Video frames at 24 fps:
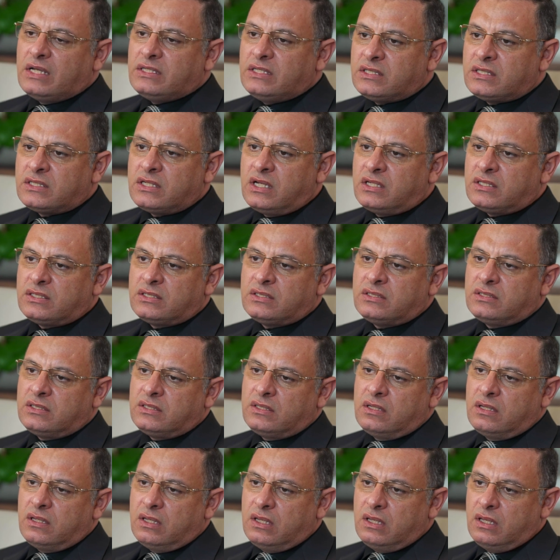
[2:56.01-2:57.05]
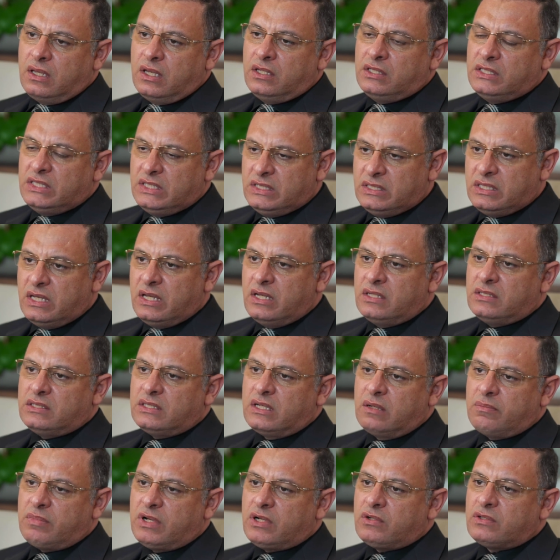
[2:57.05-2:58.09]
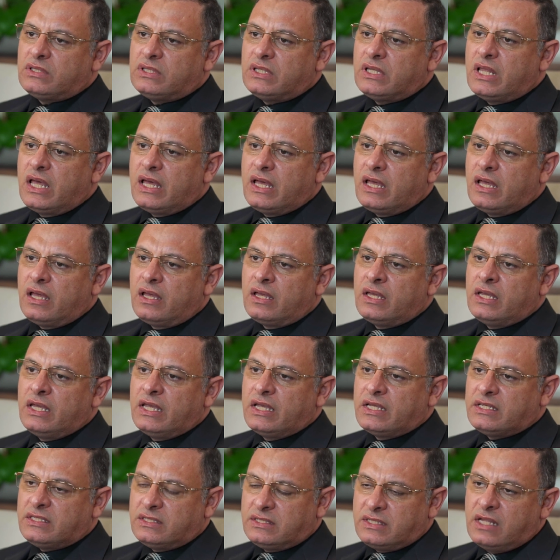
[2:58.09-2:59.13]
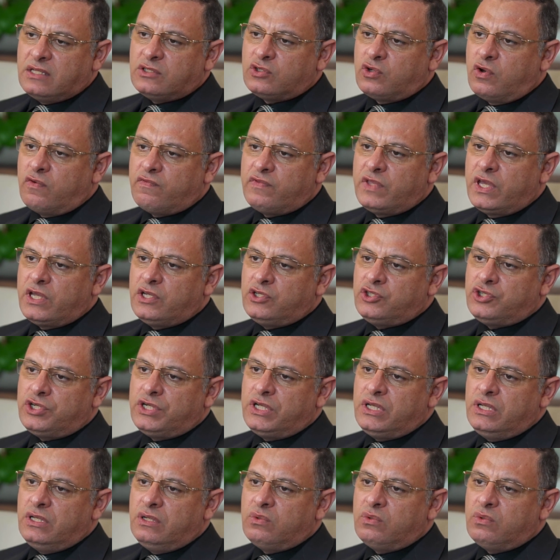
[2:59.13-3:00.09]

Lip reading: discussed in details about the extent of the injury.